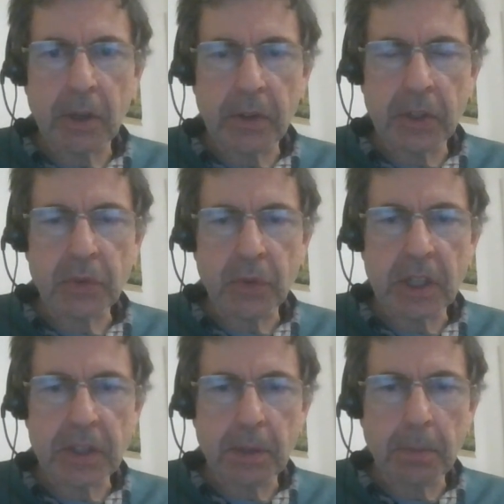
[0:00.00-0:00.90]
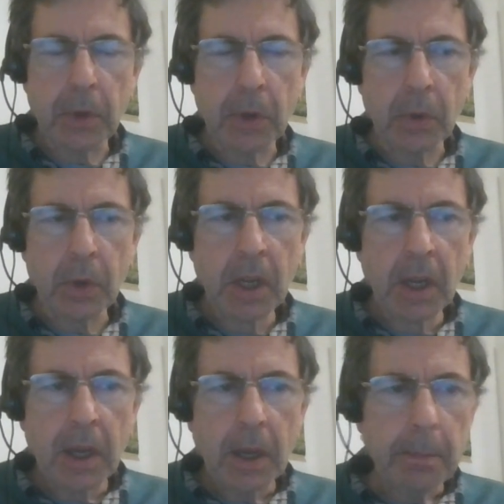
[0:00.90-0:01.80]
They just released the mono.
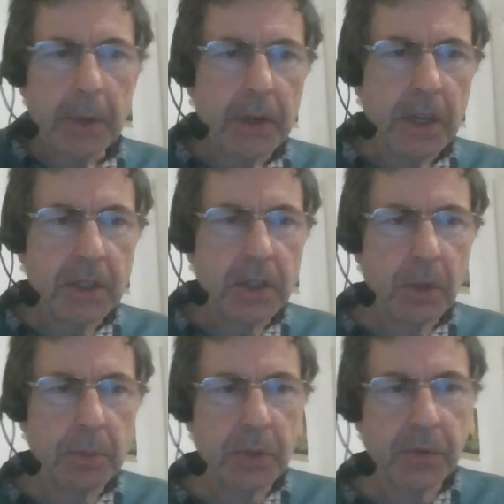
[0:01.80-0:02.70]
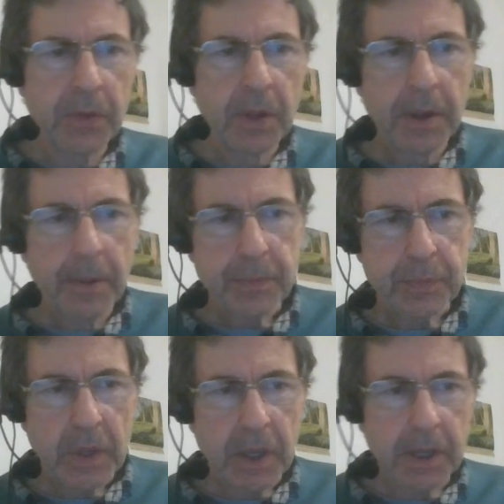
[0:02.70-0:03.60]
But in terms of,
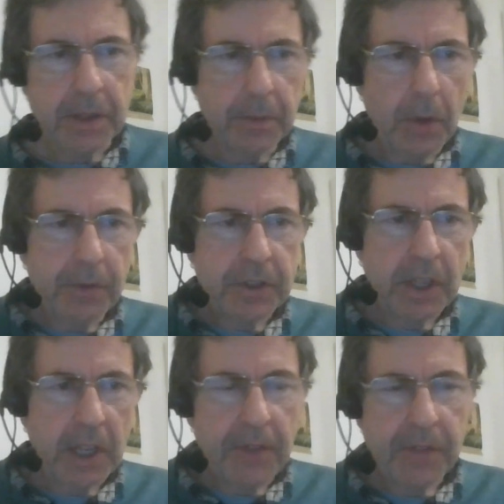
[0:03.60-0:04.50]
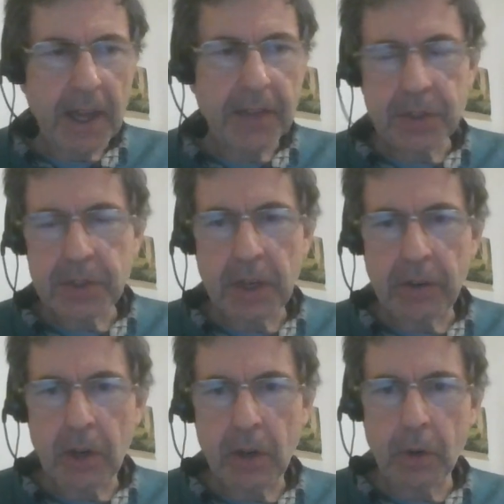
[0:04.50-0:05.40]
obviously, if they had the
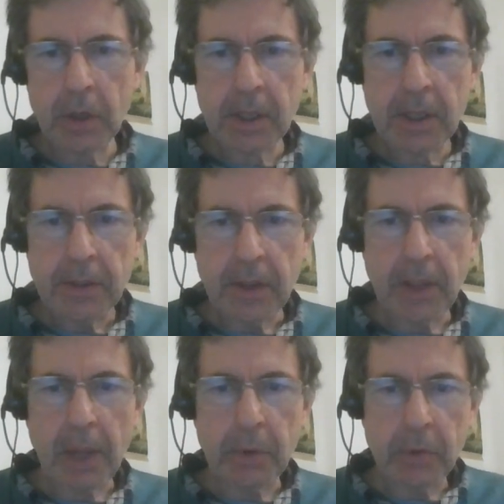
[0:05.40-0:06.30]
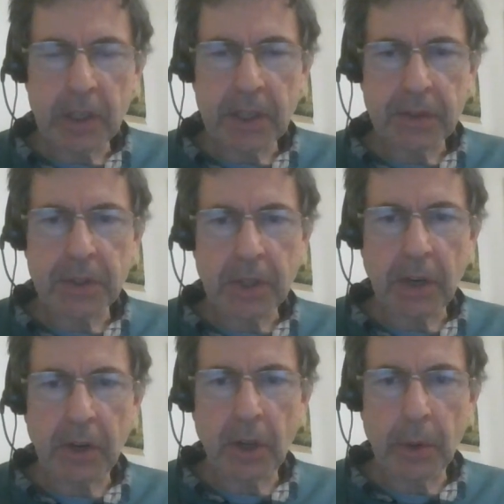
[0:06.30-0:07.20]
stereo, then they would release the
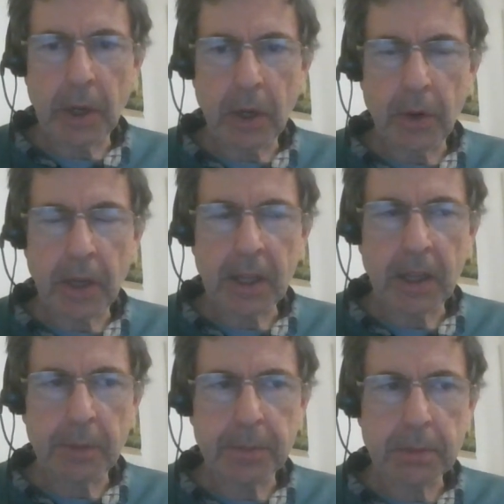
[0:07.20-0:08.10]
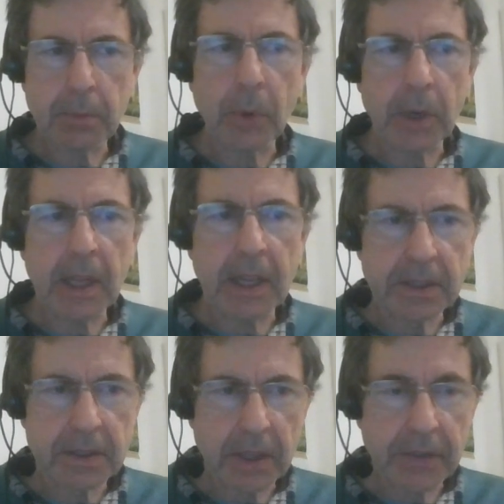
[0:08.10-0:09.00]
stereo on Eclipse, more or
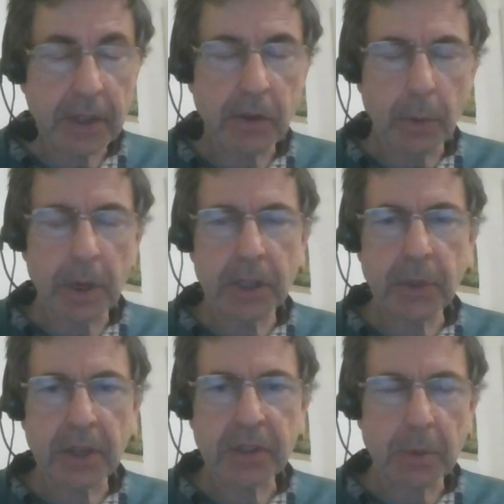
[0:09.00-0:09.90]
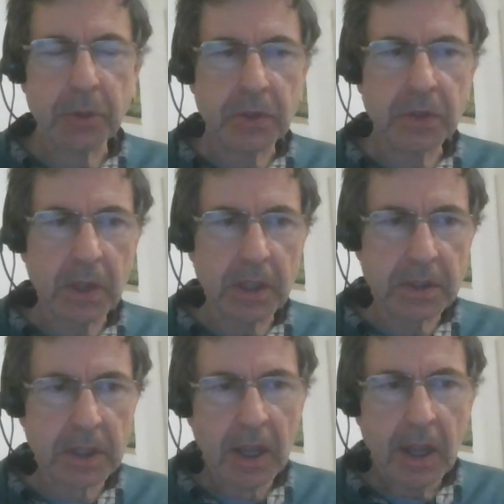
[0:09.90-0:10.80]
less. I think there are one or two exceptions to this,
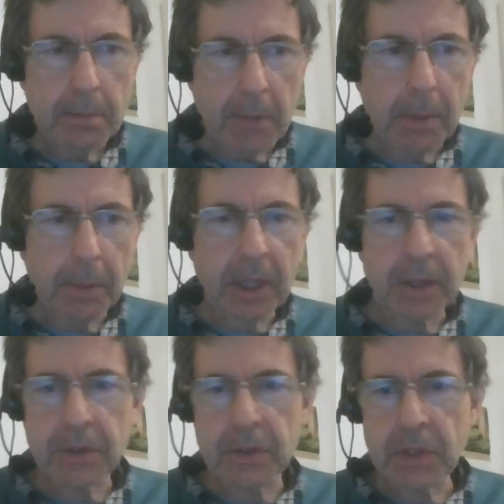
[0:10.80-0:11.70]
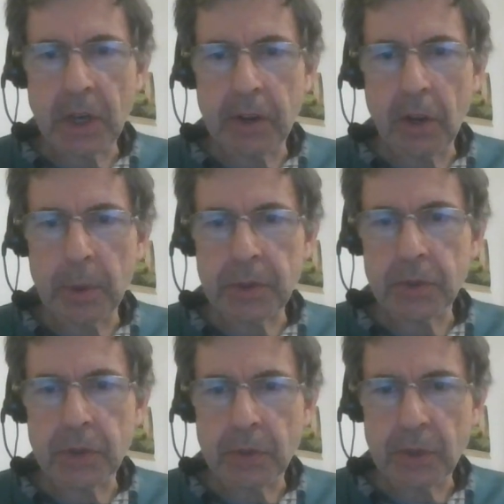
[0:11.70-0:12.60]
maybe because the stereo wasn't
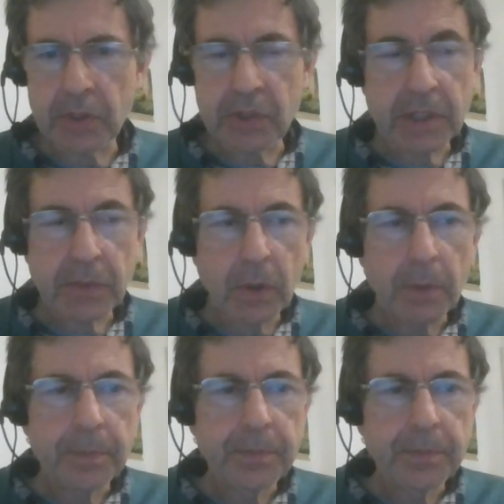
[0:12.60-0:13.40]
so successful.